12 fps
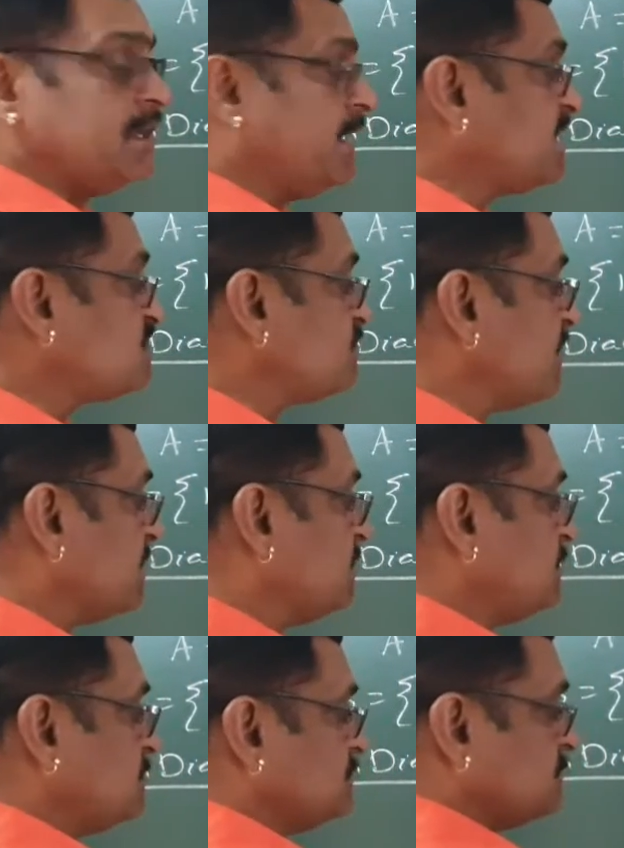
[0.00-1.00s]
Next
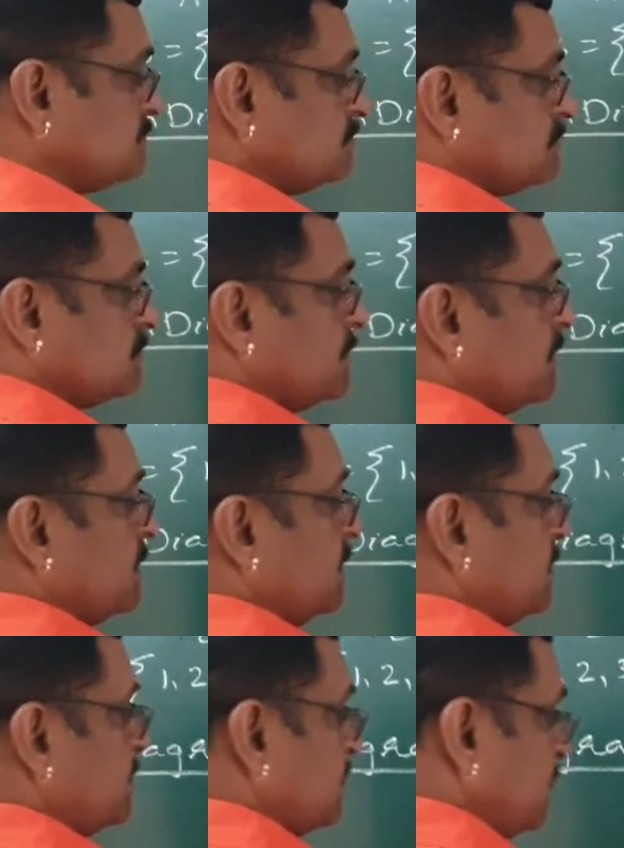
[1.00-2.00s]
one,
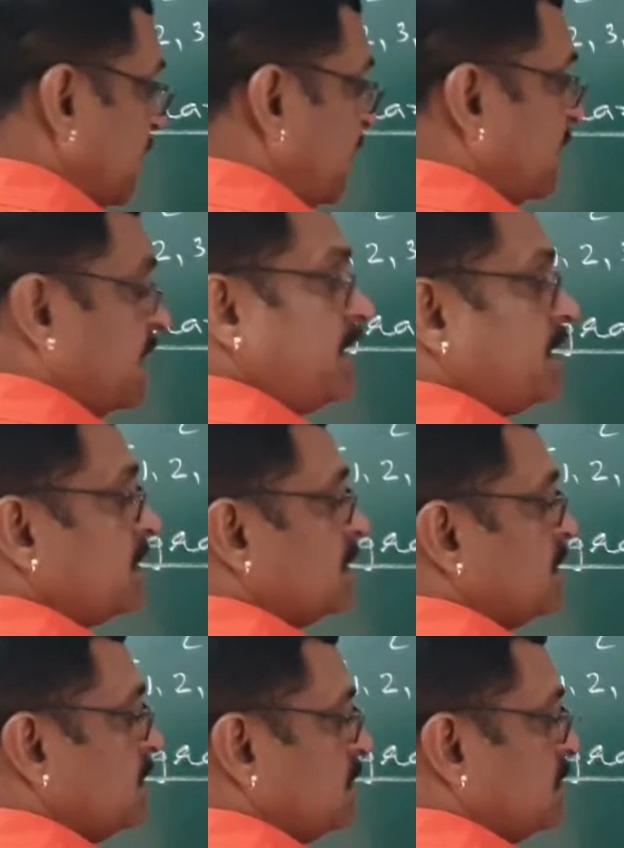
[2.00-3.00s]
in the
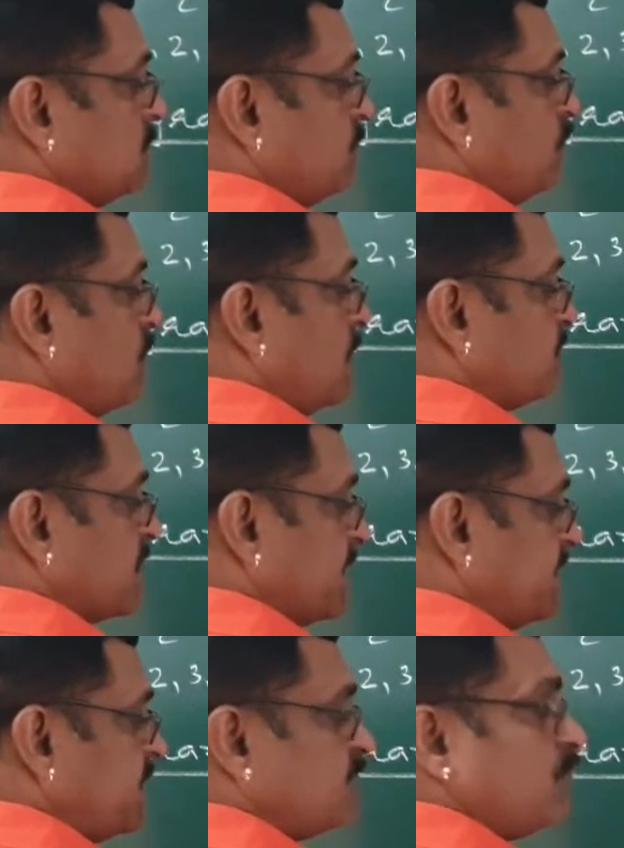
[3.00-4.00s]
A, after
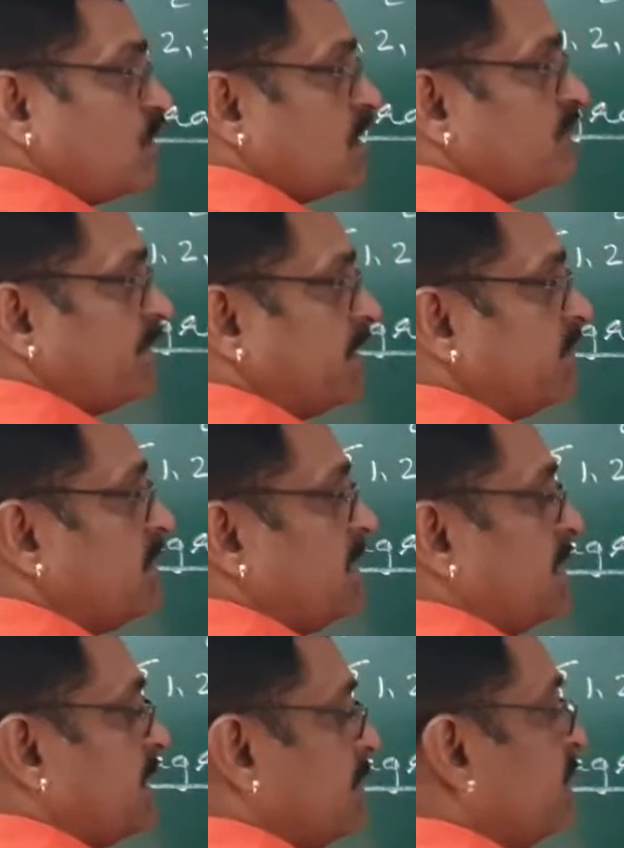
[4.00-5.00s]
writing 4 and 5,